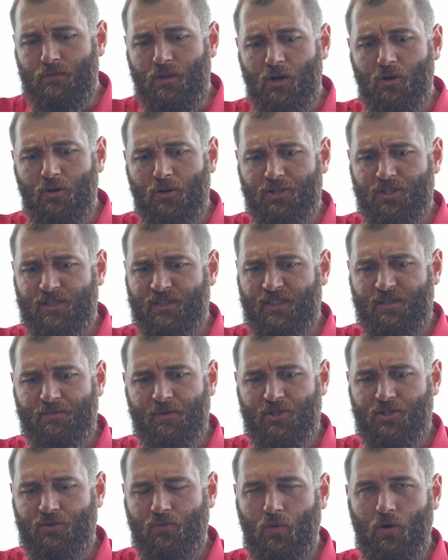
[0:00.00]
Or just a
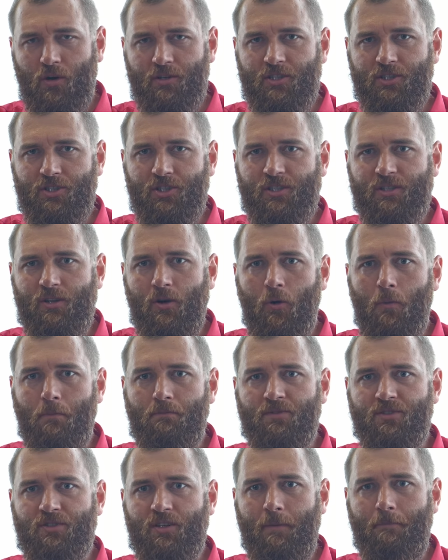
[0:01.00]
smidge of water just
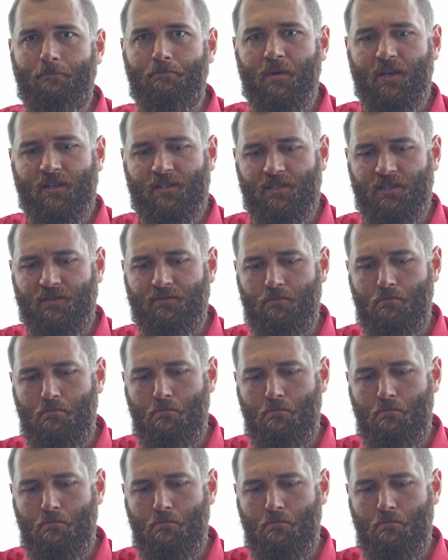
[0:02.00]
opens it up, and makes it even